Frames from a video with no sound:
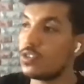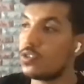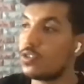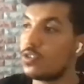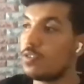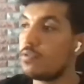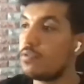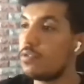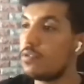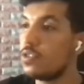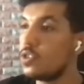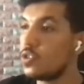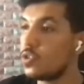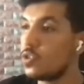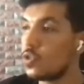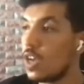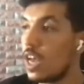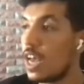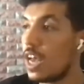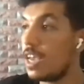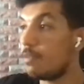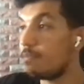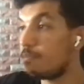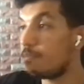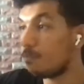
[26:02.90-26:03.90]
the first
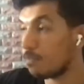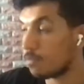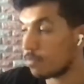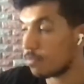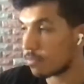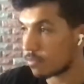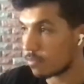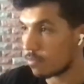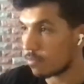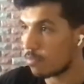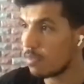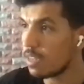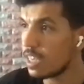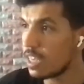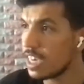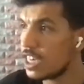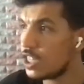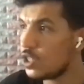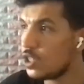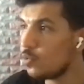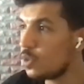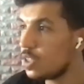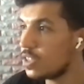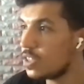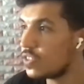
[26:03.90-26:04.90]
time,
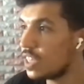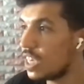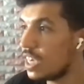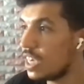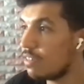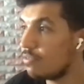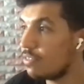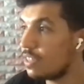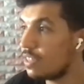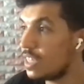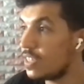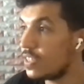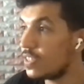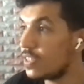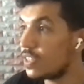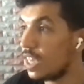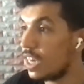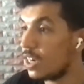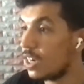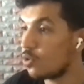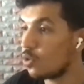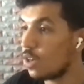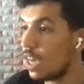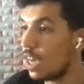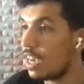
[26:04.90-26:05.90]
it will save this
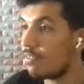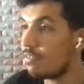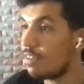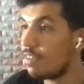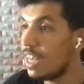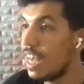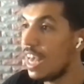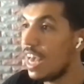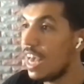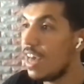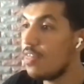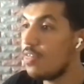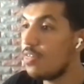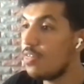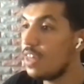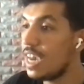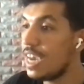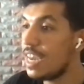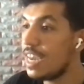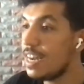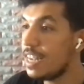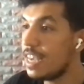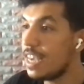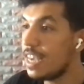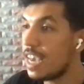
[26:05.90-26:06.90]
archive. And
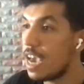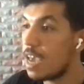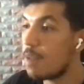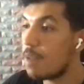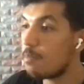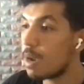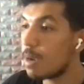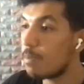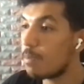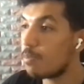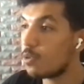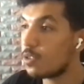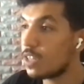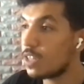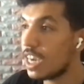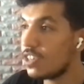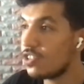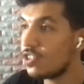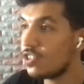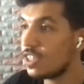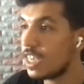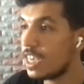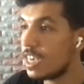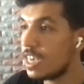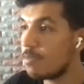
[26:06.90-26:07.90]
then in my
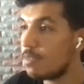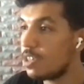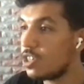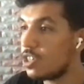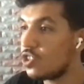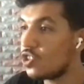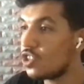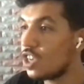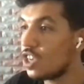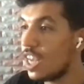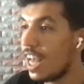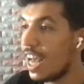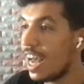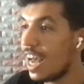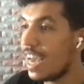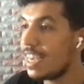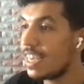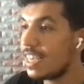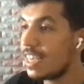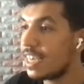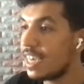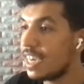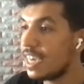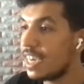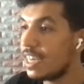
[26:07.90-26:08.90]
production image, I
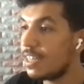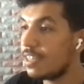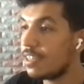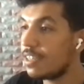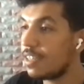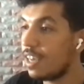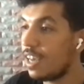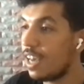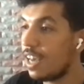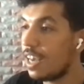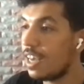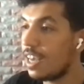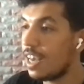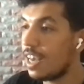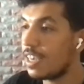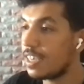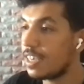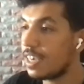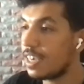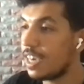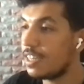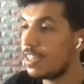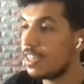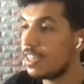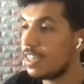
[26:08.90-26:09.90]
can
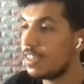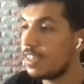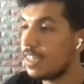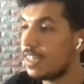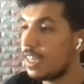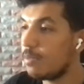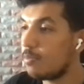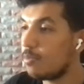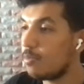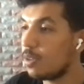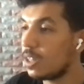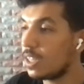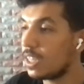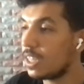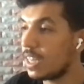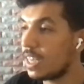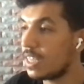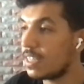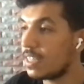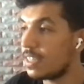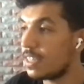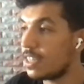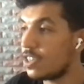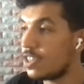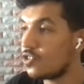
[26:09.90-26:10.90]
enable
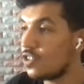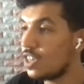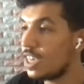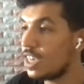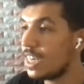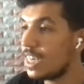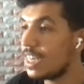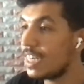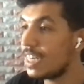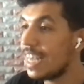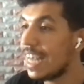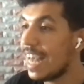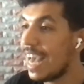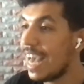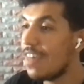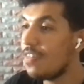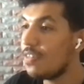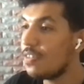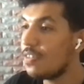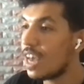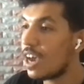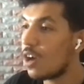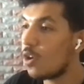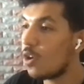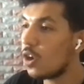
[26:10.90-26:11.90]
class data sharing,
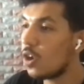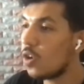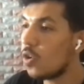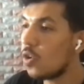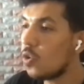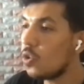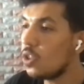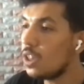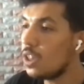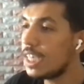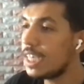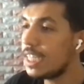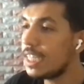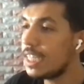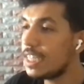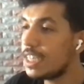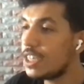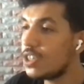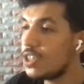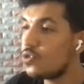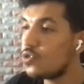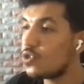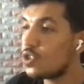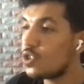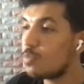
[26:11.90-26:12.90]
and I only
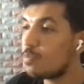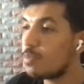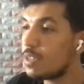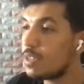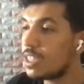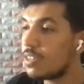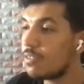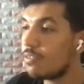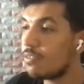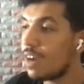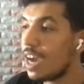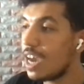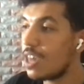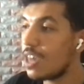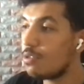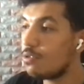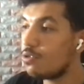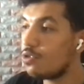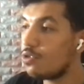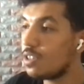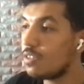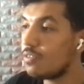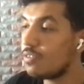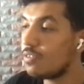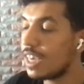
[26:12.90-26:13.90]
need to specify the
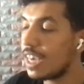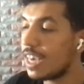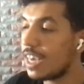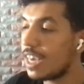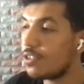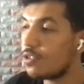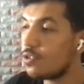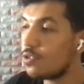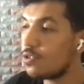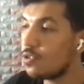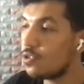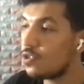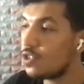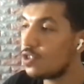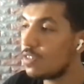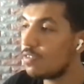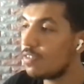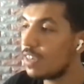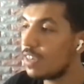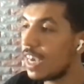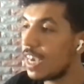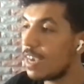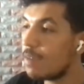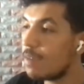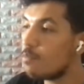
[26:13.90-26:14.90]

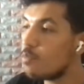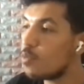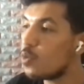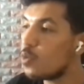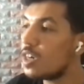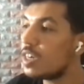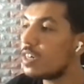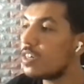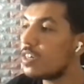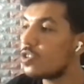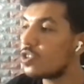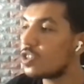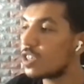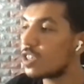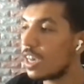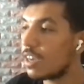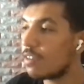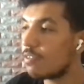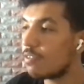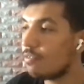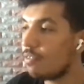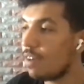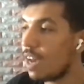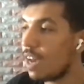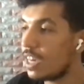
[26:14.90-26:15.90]
JVM where it
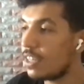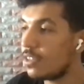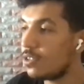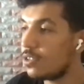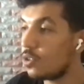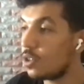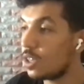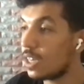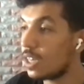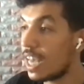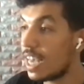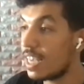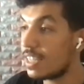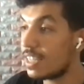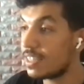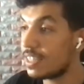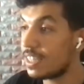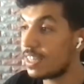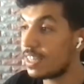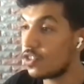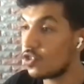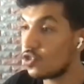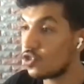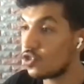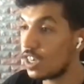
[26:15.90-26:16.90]
can find the class
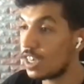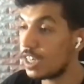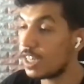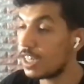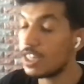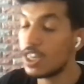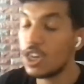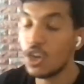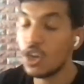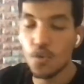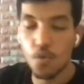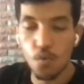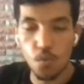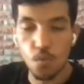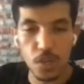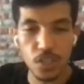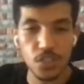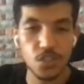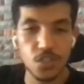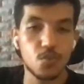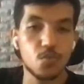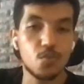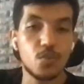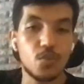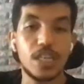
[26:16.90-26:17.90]
data sharing,
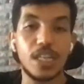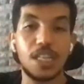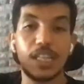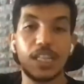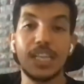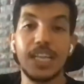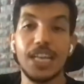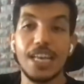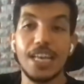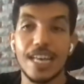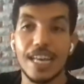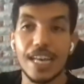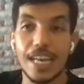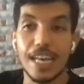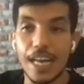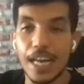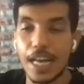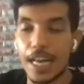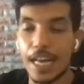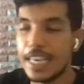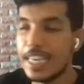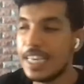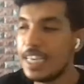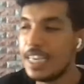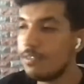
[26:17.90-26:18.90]
which will
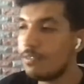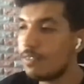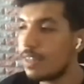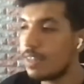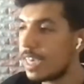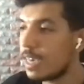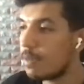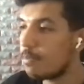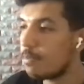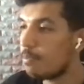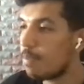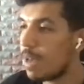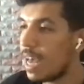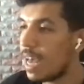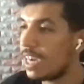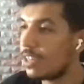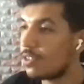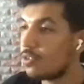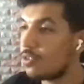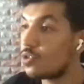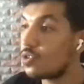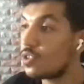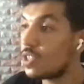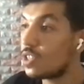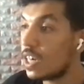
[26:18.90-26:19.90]
heavily impact
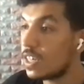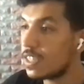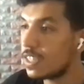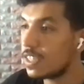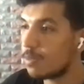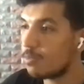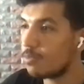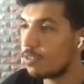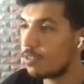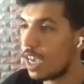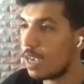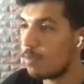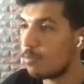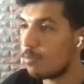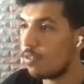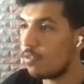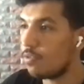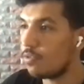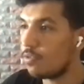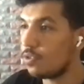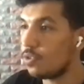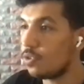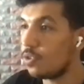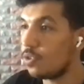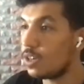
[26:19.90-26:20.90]
the startup time of
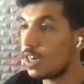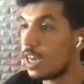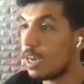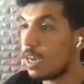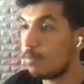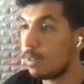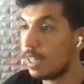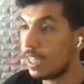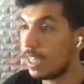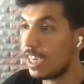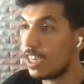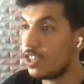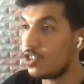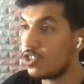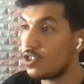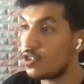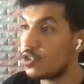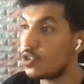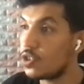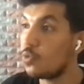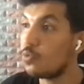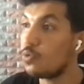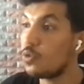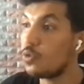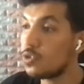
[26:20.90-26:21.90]
your application.
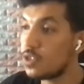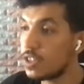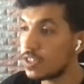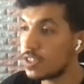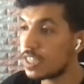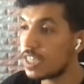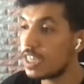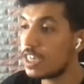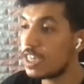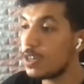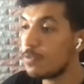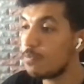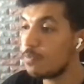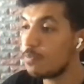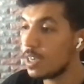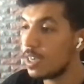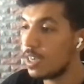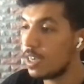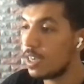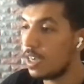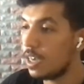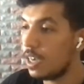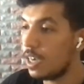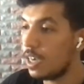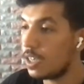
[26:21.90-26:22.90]
So notice here,
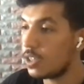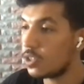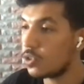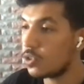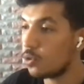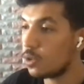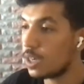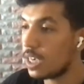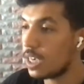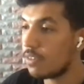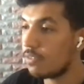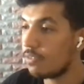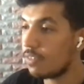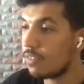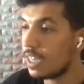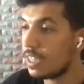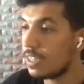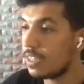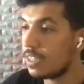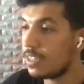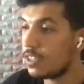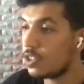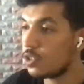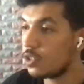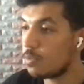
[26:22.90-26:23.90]
sorry if I
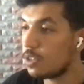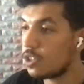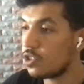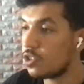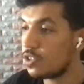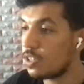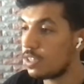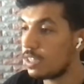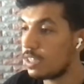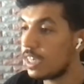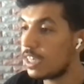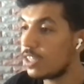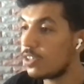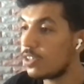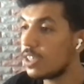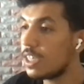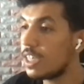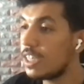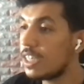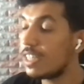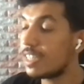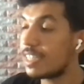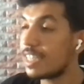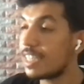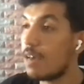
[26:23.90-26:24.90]
didn't mention it
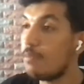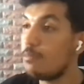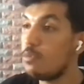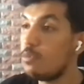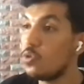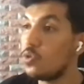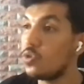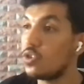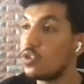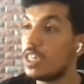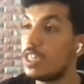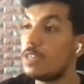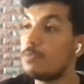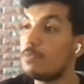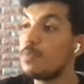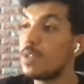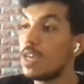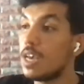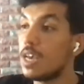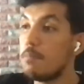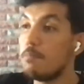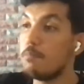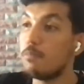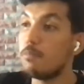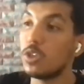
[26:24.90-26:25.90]
earlier, that I'm using
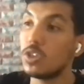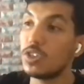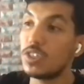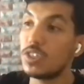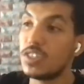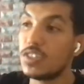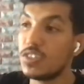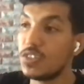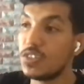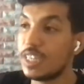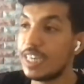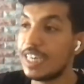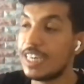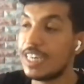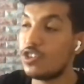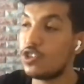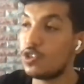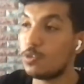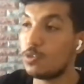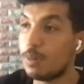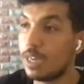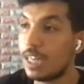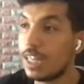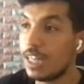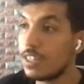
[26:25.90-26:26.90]

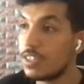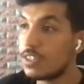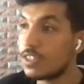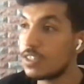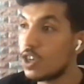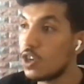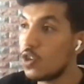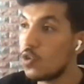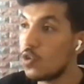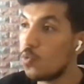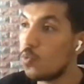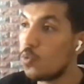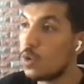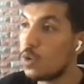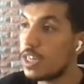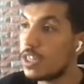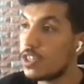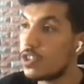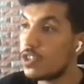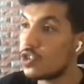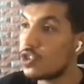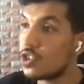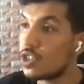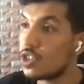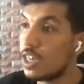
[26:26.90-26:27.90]
multi-stage builds,
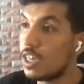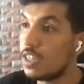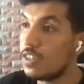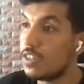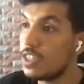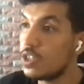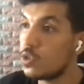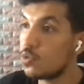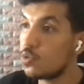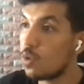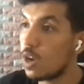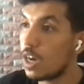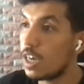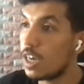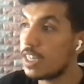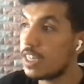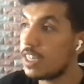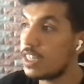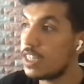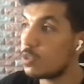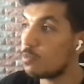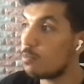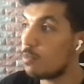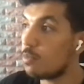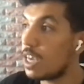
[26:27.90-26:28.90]
which this one
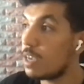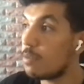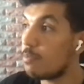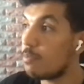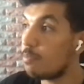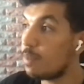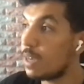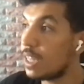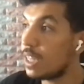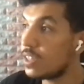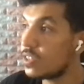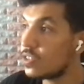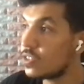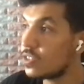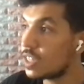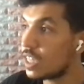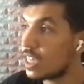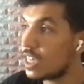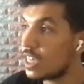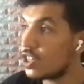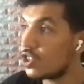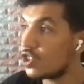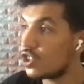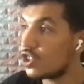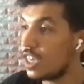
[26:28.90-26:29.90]
is my build
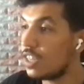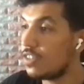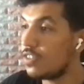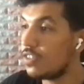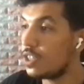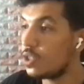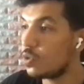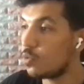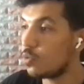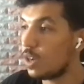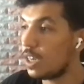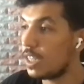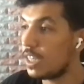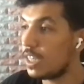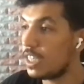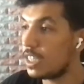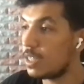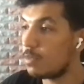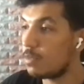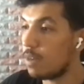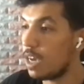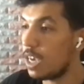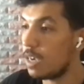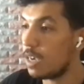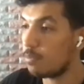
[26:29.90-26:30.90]
stage and this one
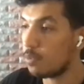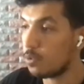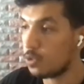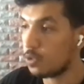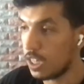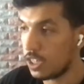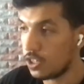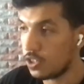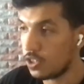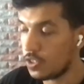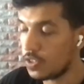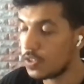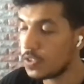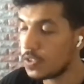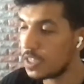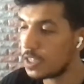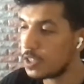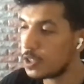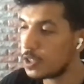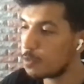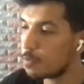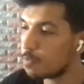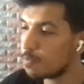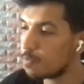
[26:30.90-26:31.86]
is my production stage.